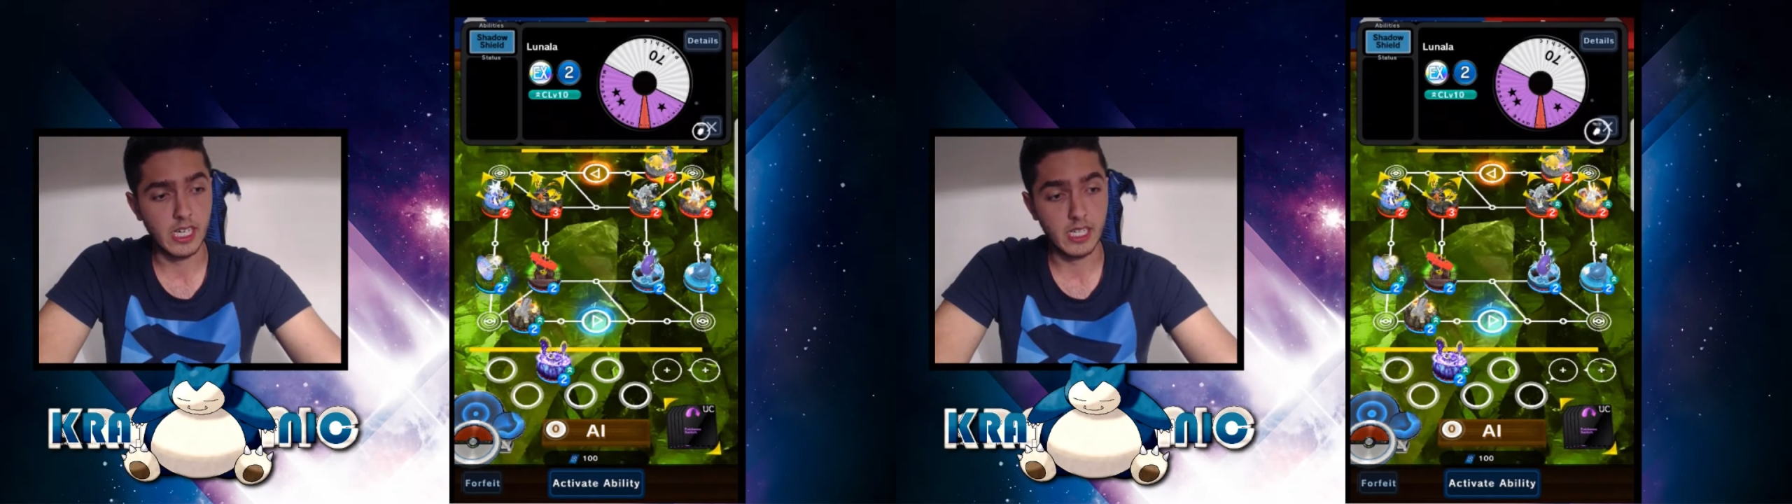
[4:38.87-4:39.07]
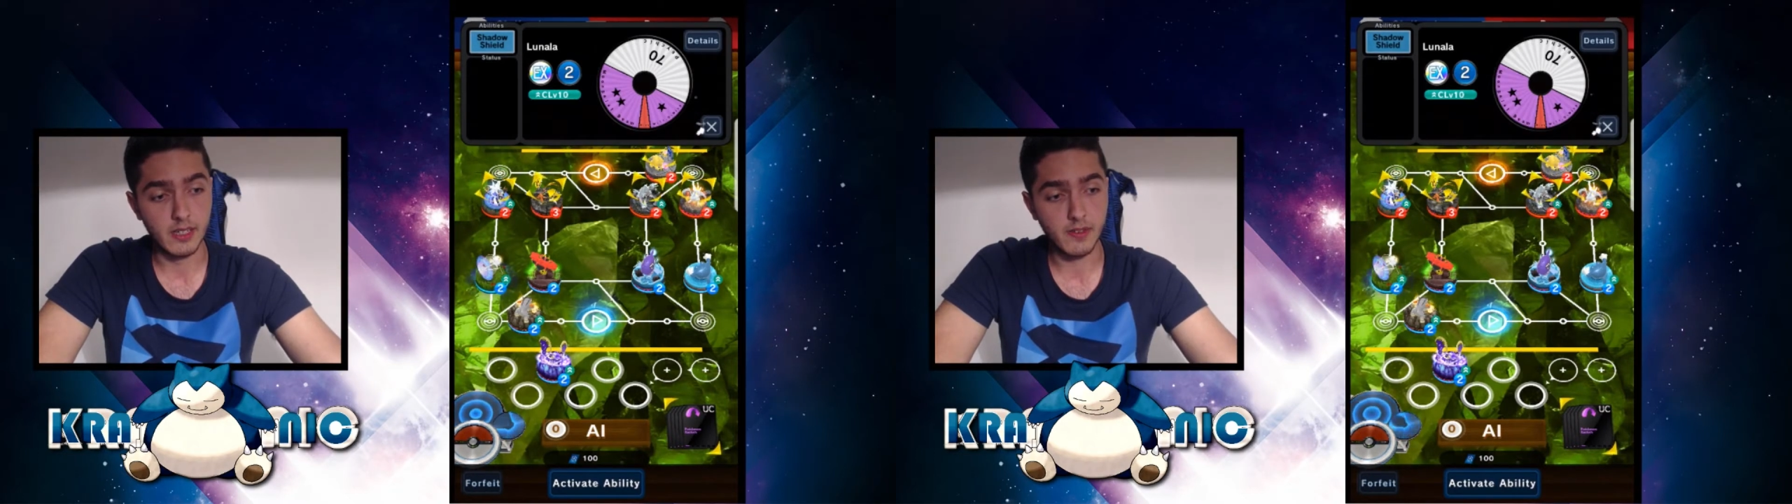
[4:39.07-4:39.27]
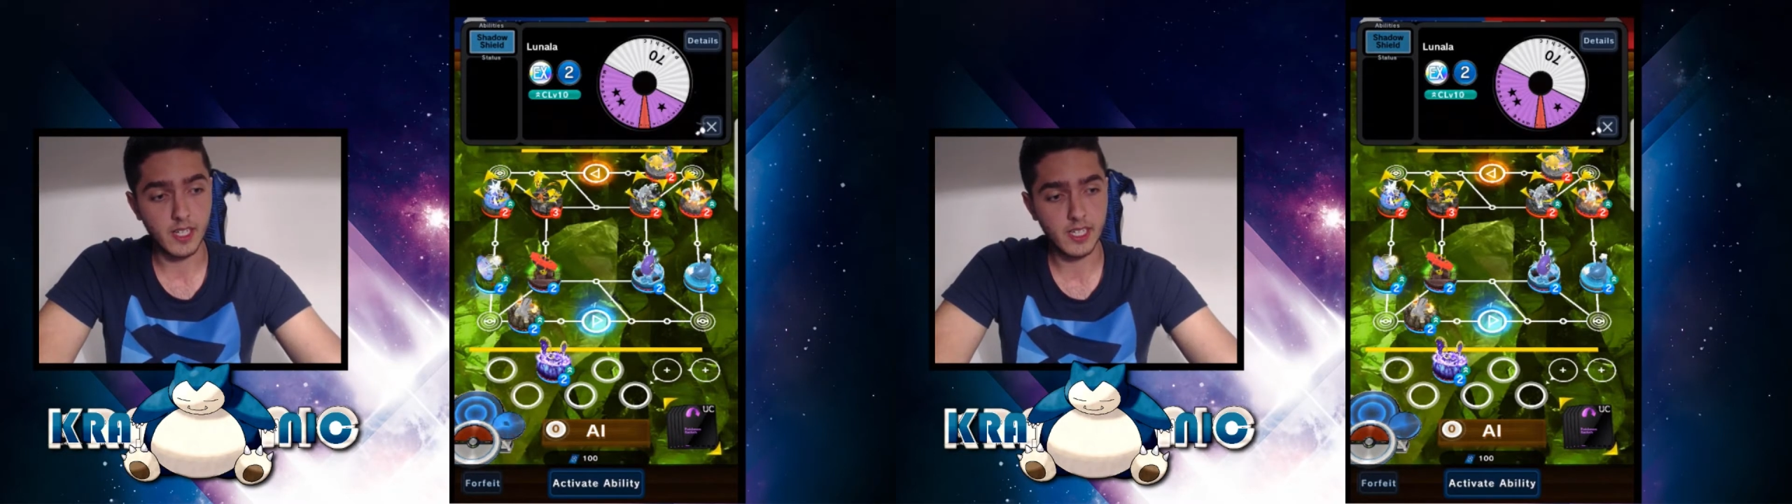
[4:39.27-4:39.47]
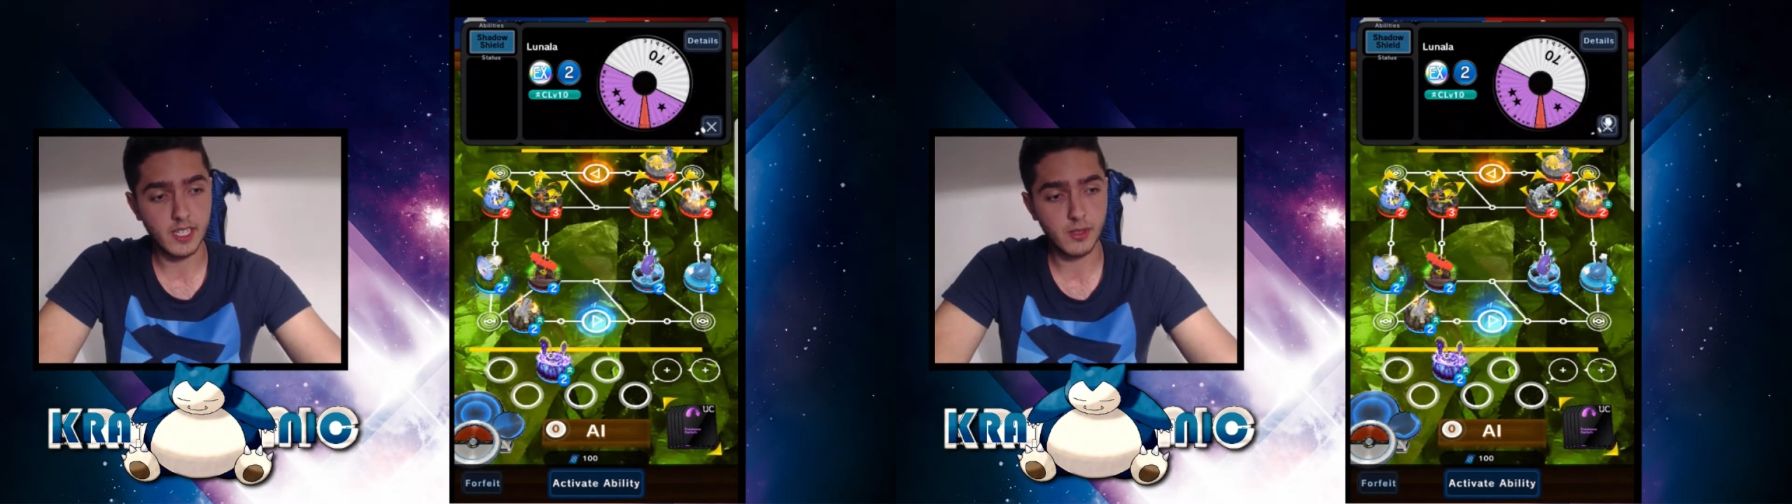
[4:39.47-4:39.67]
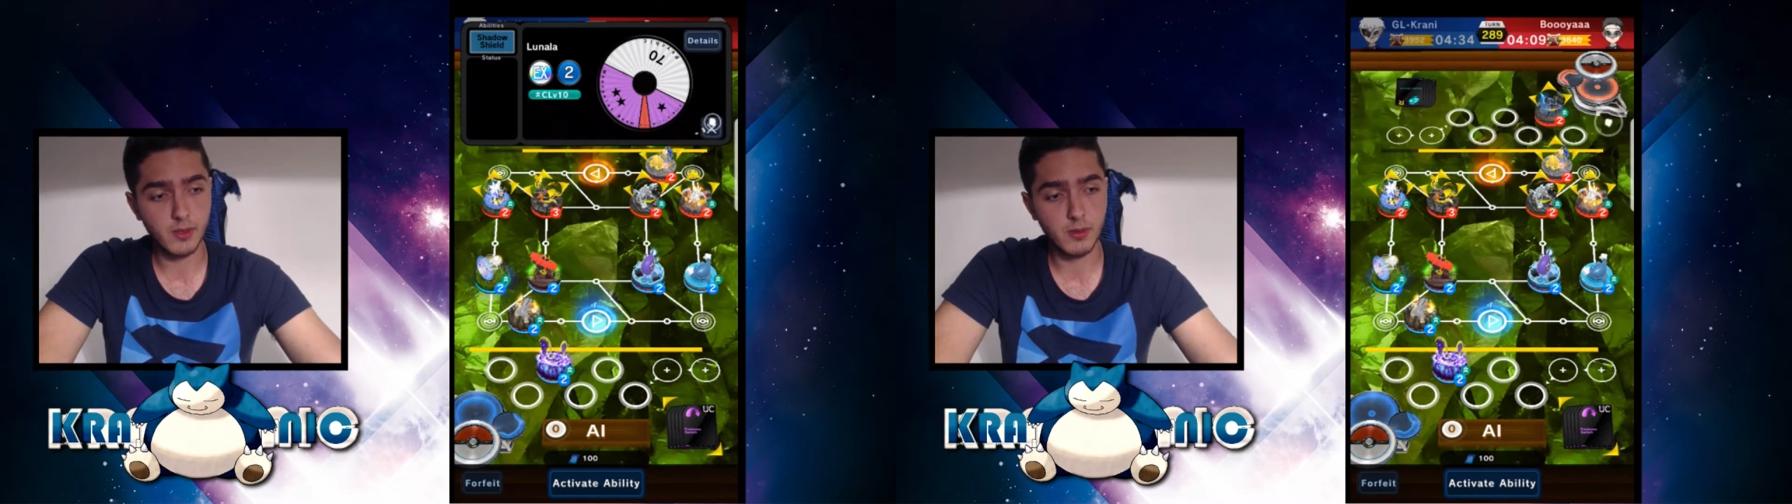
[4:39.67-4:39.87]
If I
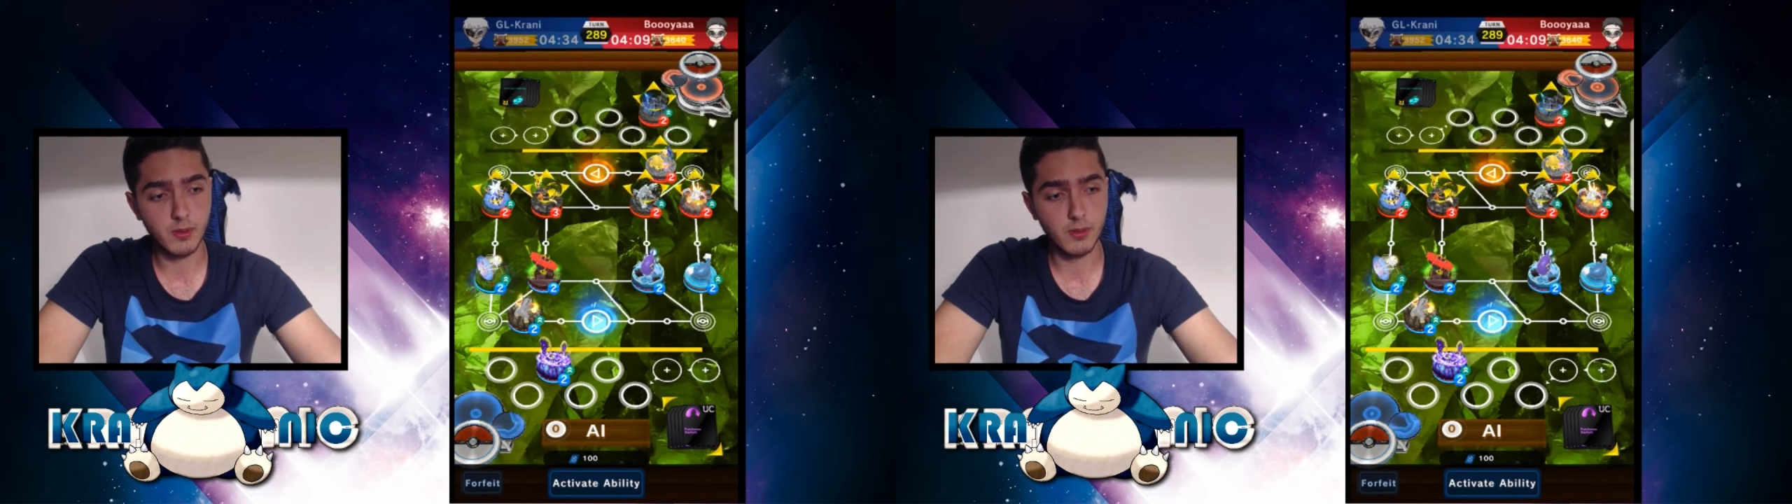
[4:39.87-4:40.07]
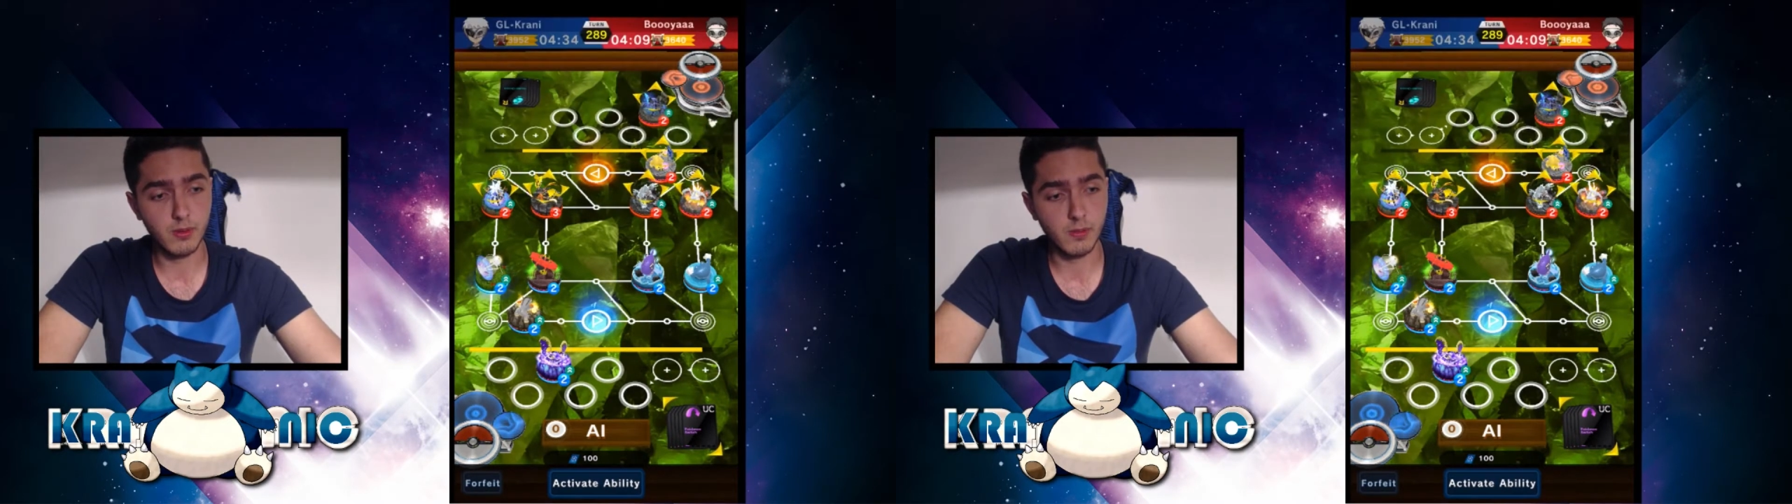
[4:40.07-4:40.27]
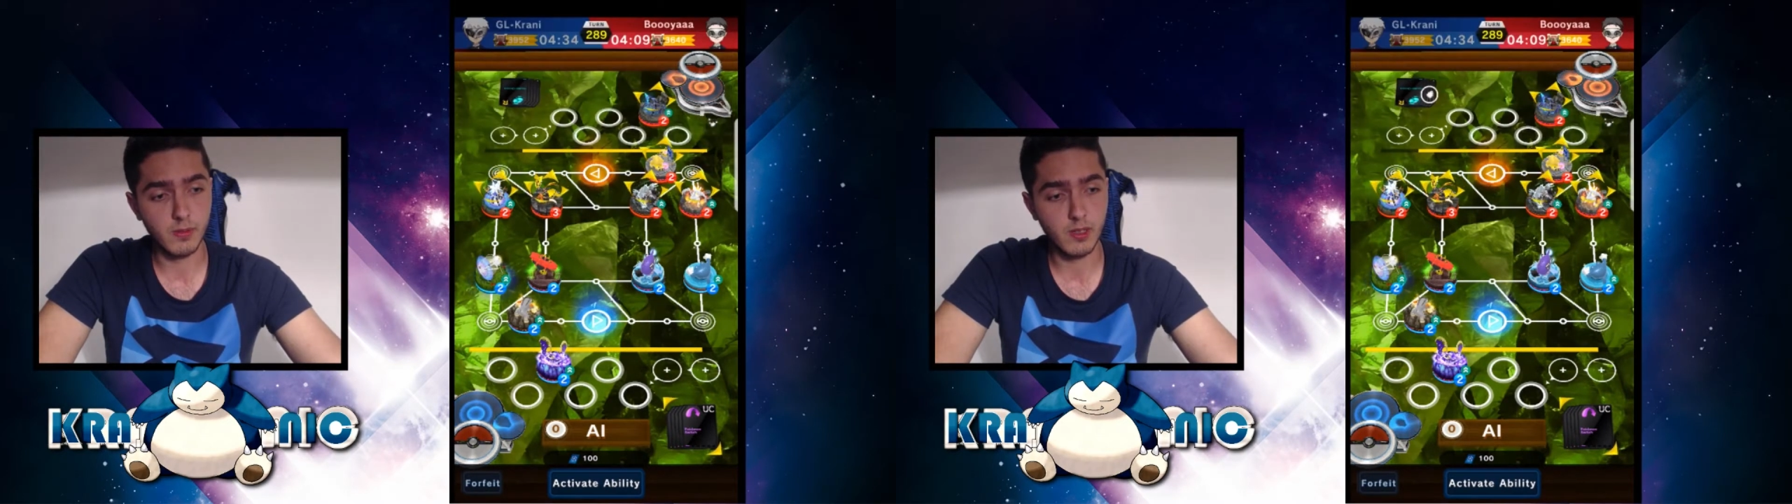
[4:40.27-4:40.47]
get to